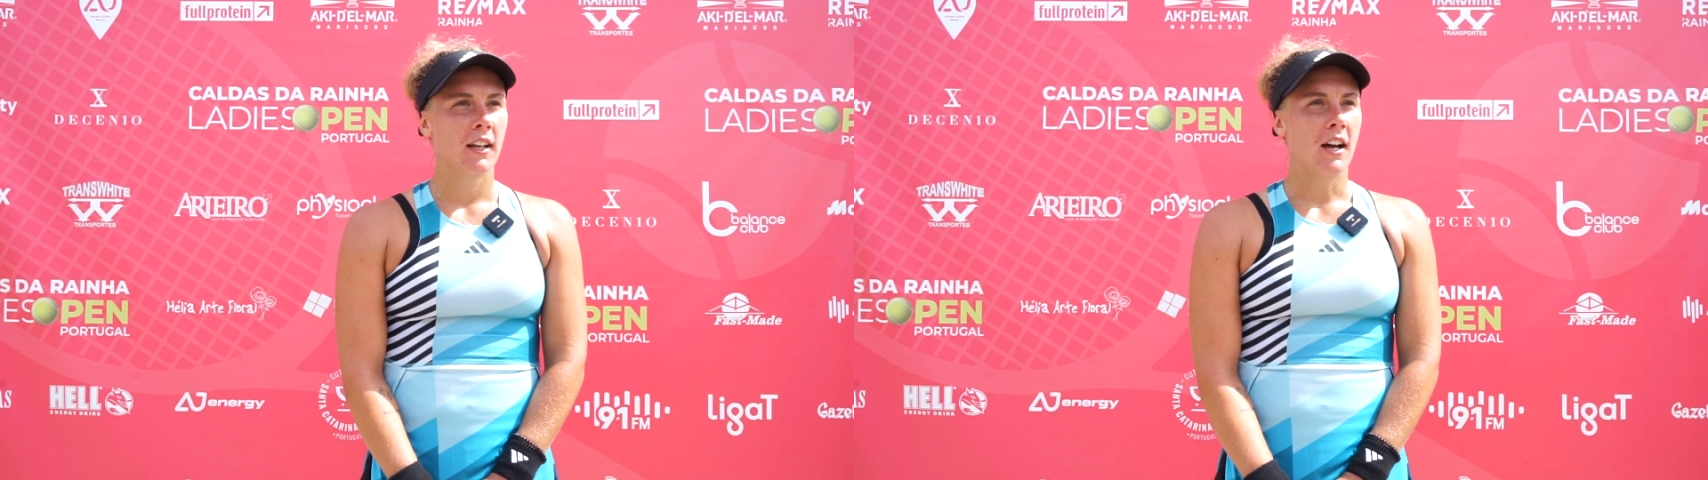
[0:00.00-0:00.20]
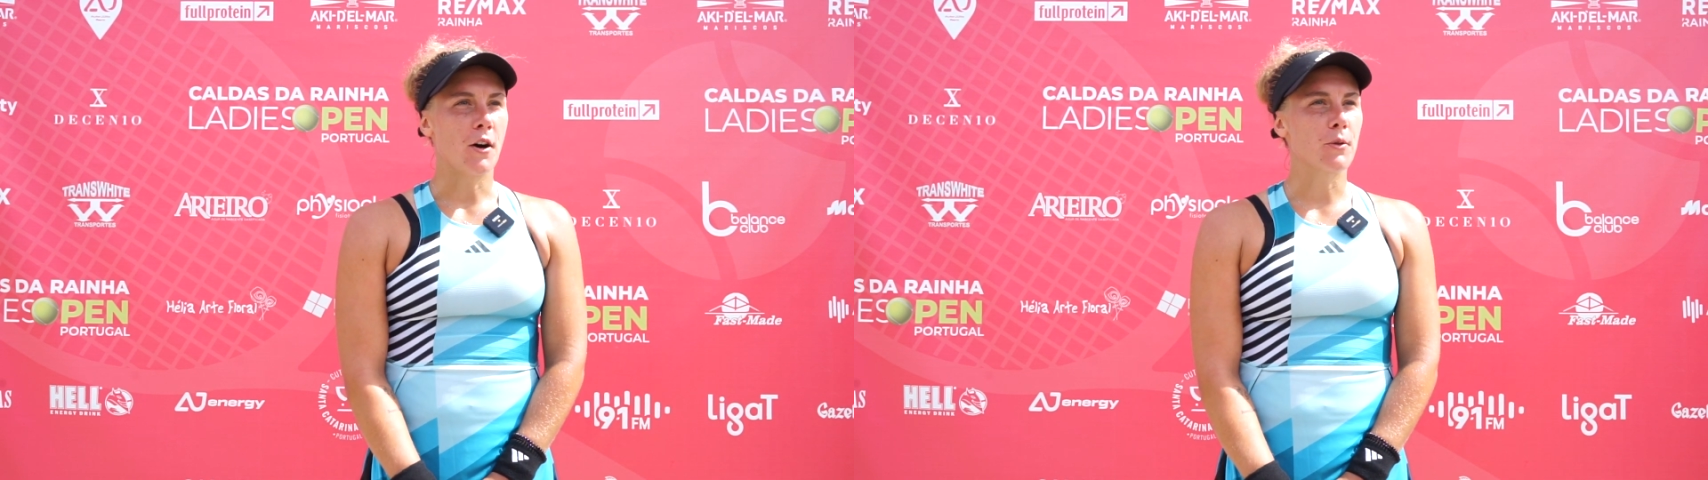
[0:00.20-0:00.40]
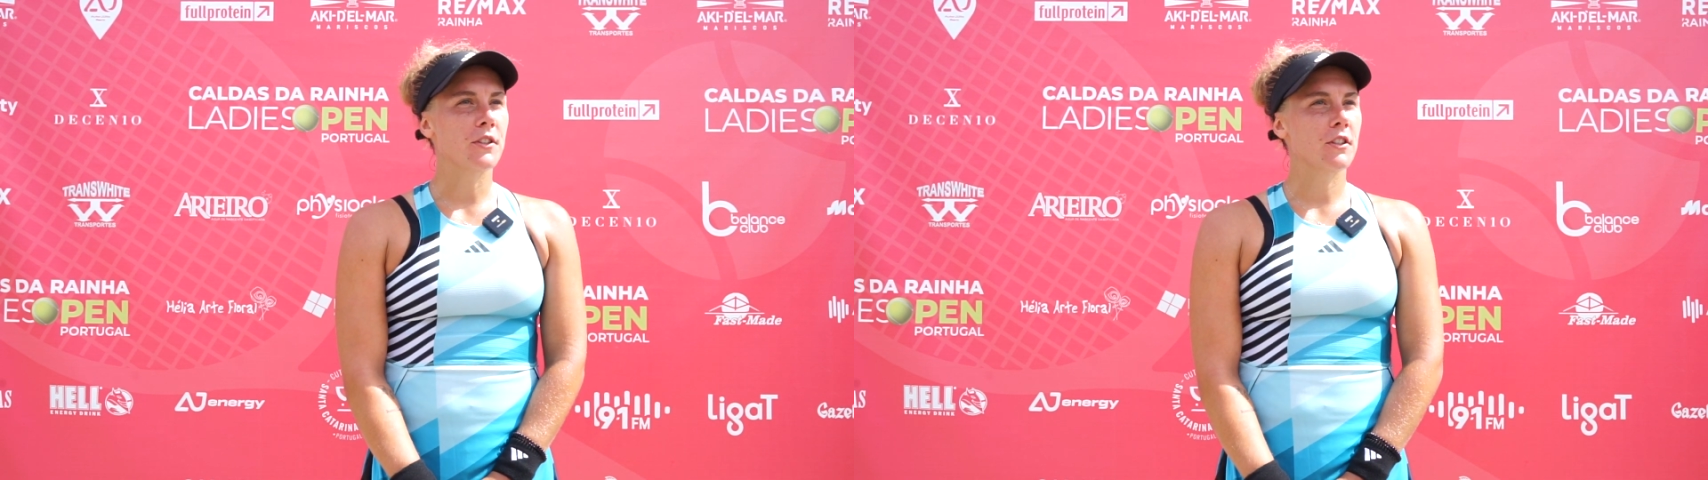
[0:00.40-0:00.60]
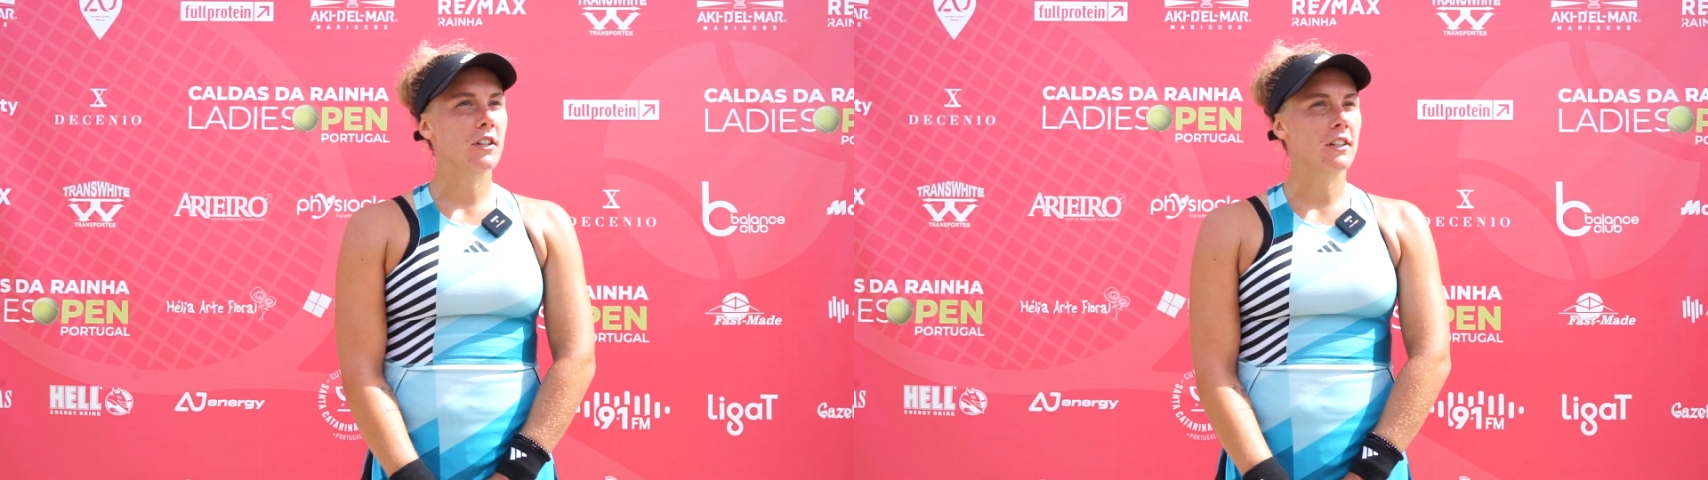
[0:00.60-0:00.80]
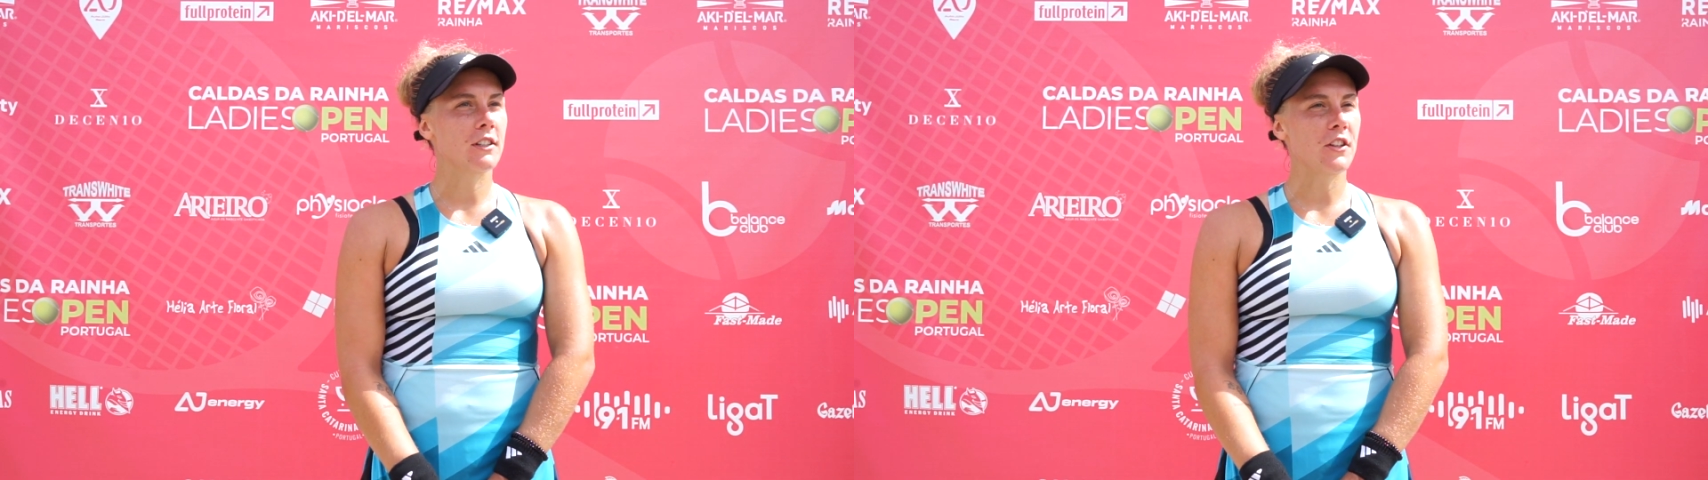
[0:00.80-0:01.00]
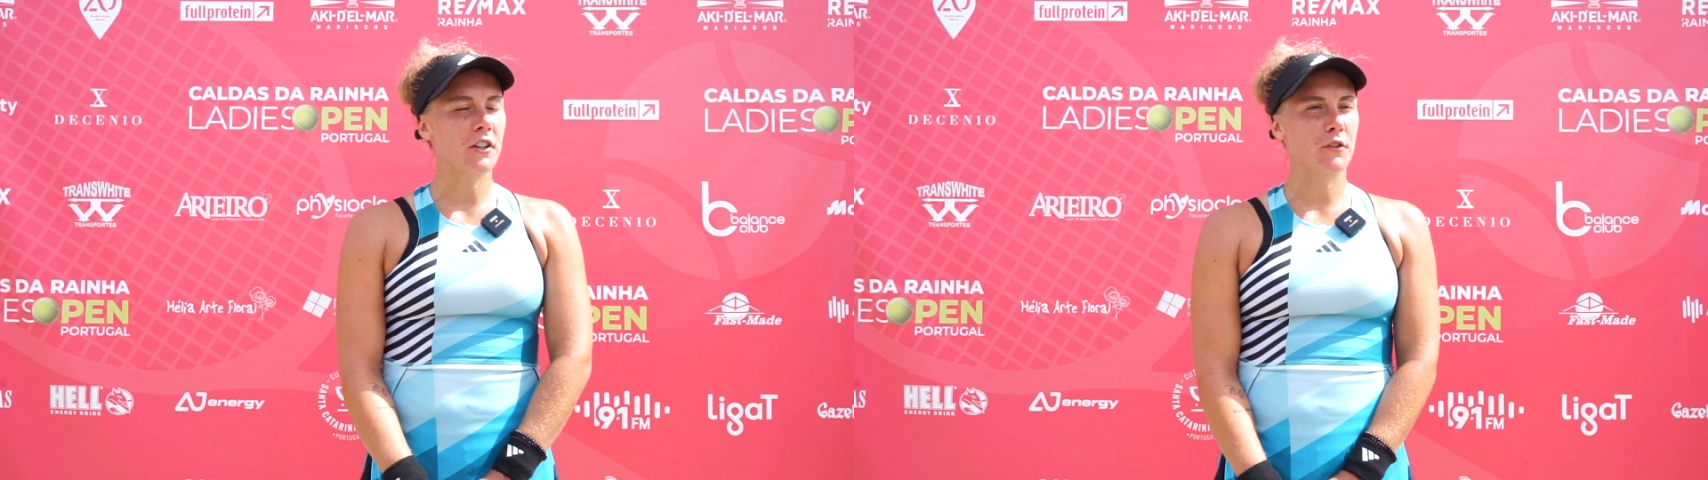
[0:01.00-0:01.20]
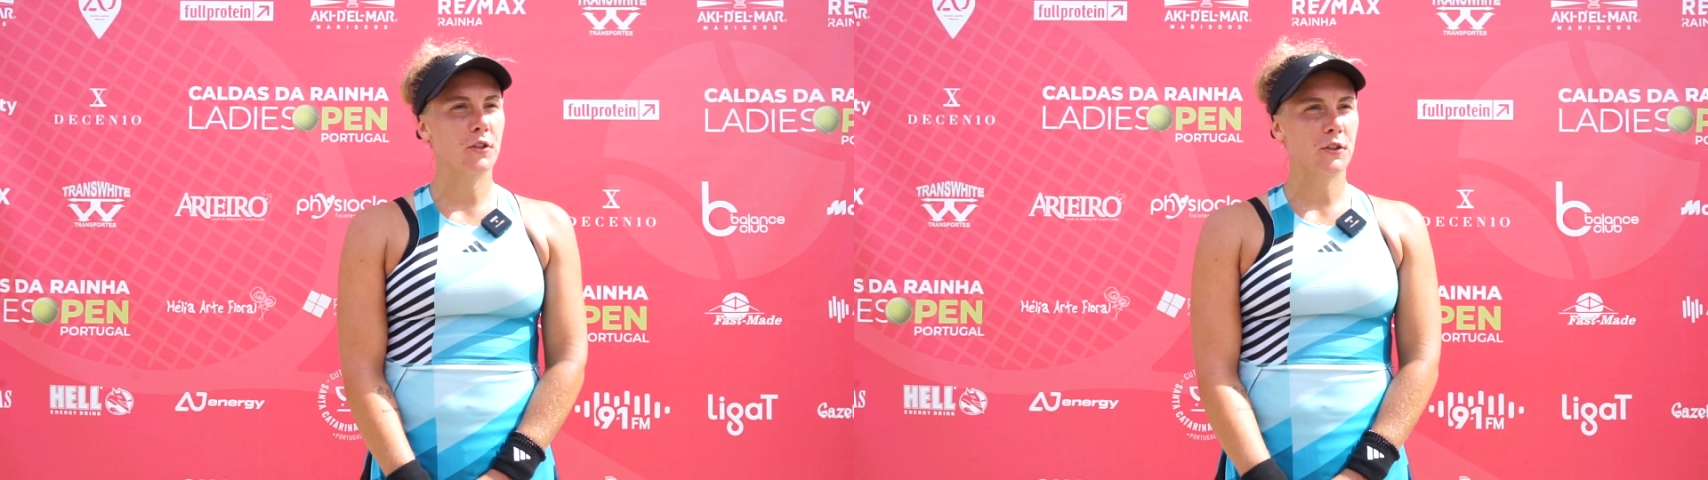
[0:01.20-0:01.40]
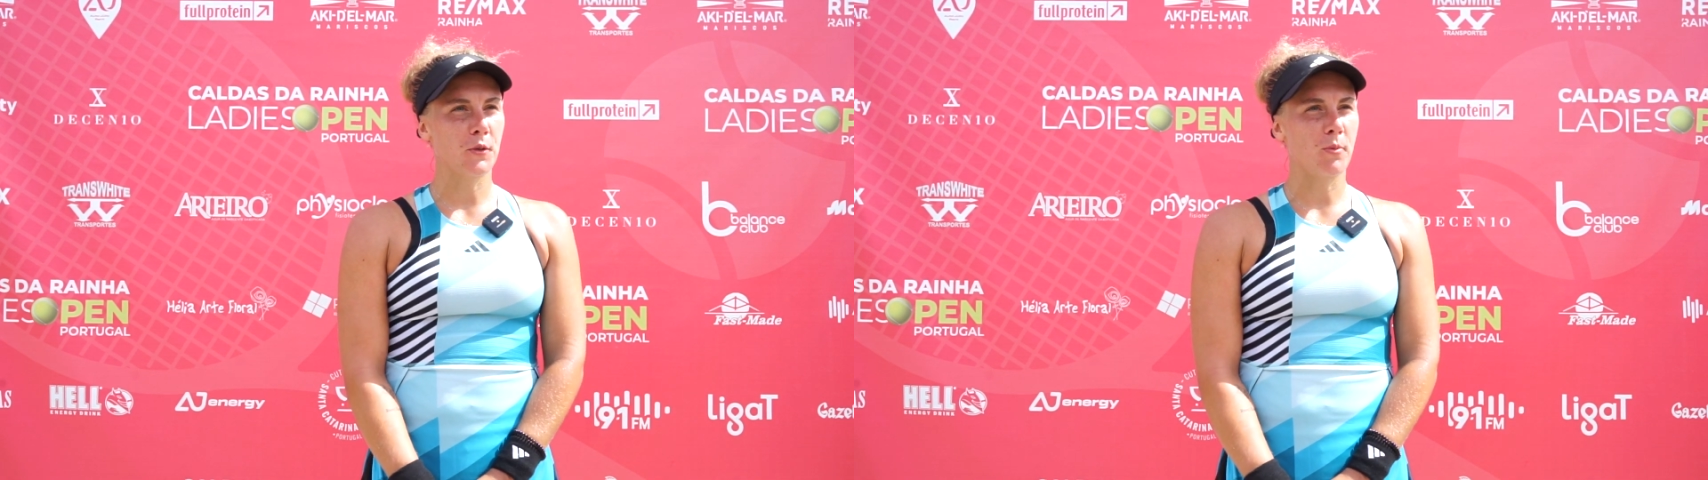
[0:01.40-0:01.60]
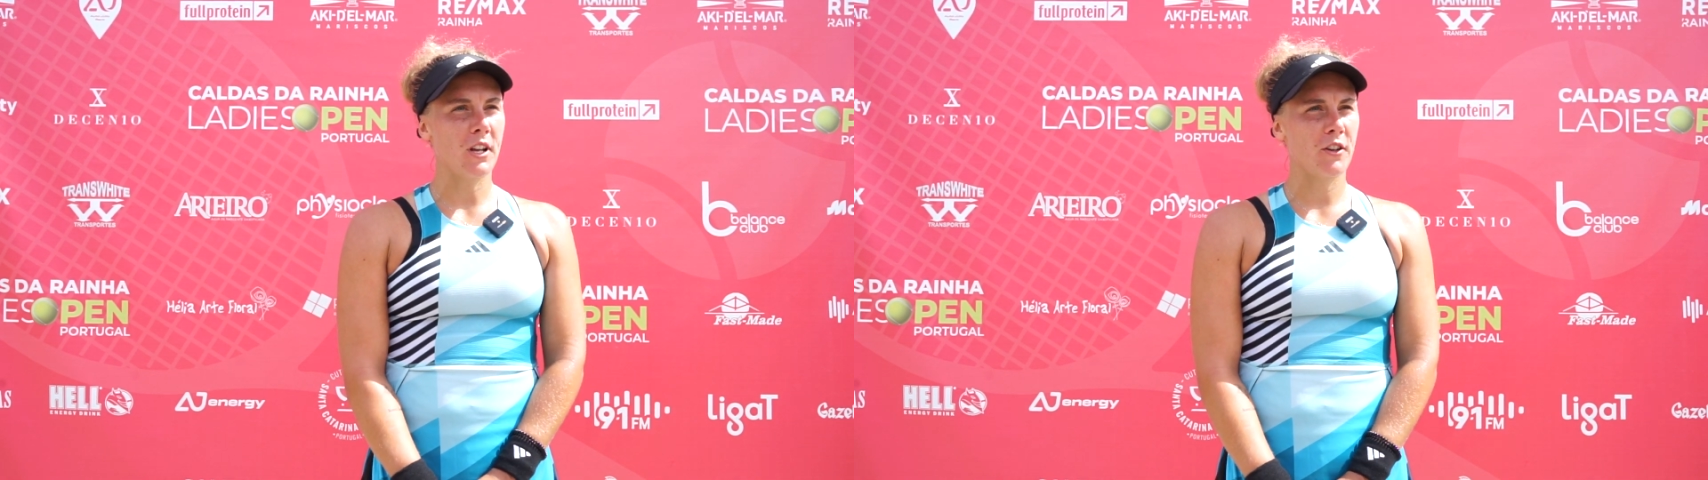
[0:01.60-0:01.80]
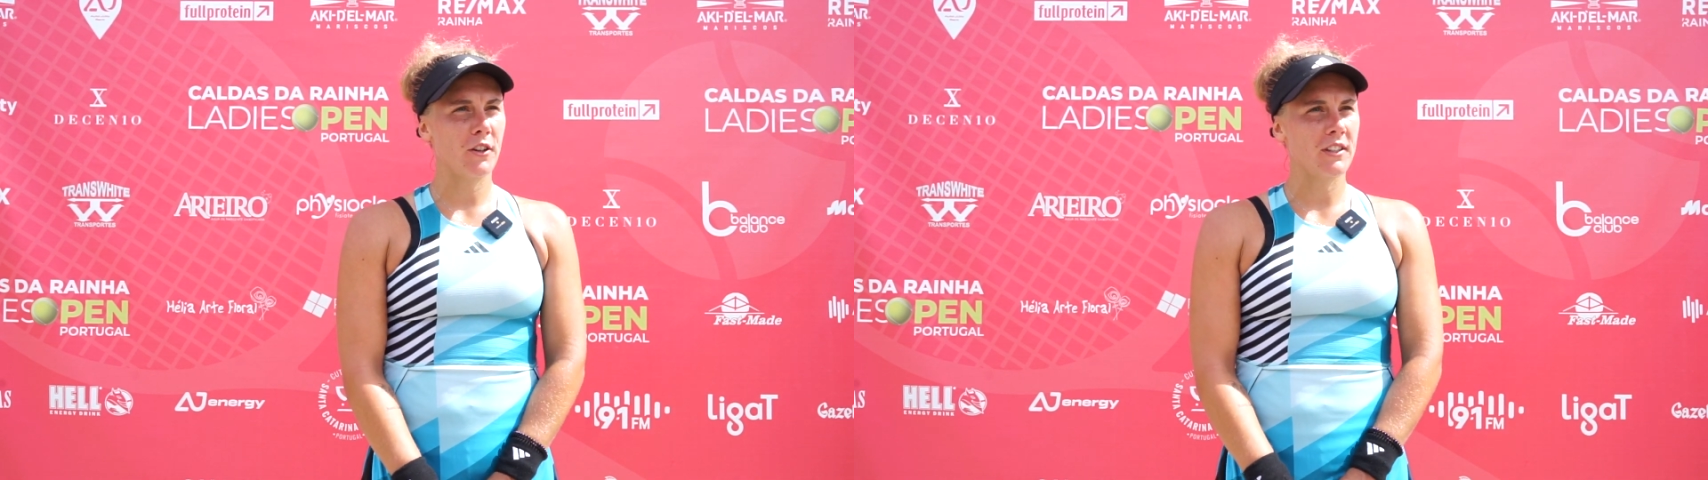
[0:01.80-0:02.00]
I was a little nervous to play her,